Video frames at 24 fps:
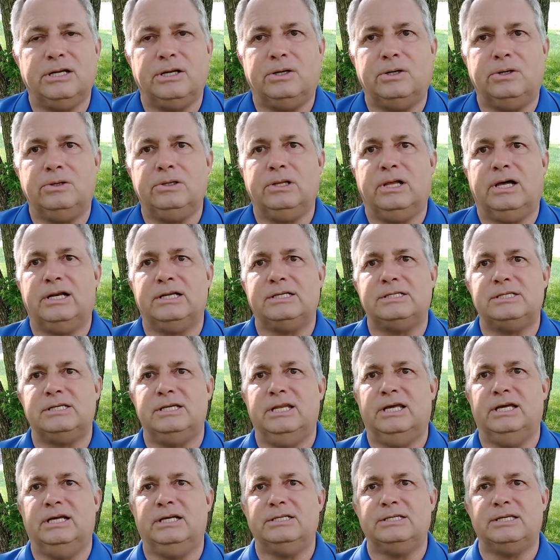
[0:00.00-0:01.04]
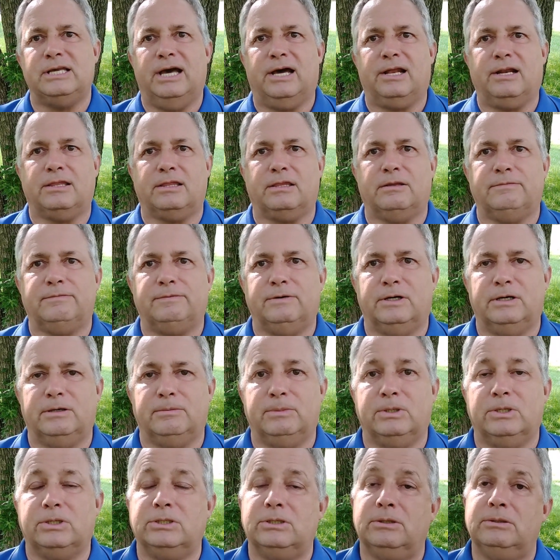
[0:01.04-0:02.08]
whole lot of snakes out at the farm,
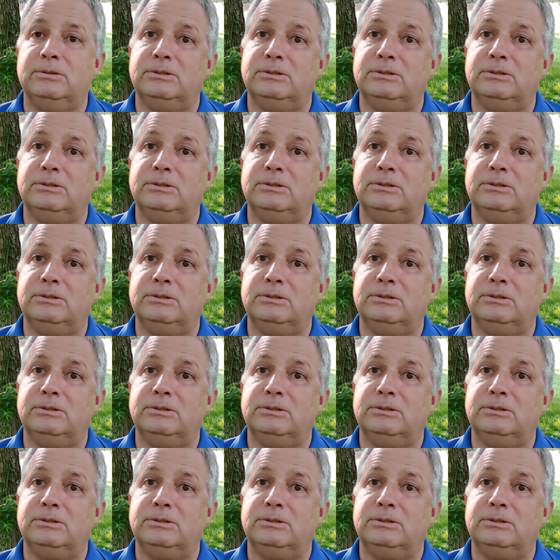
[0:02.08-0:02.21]
or